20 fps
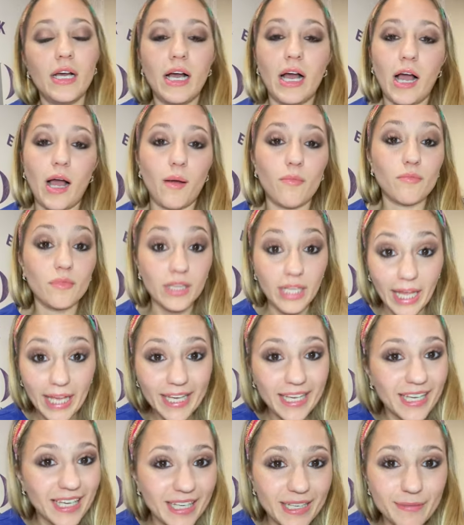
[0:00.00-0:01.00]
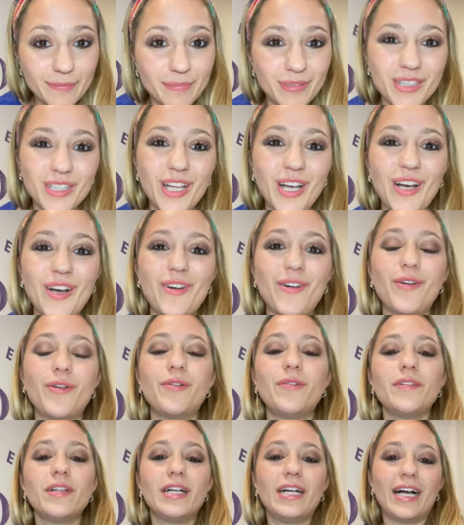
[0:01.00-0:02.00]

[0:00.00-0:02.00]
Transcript: like it below.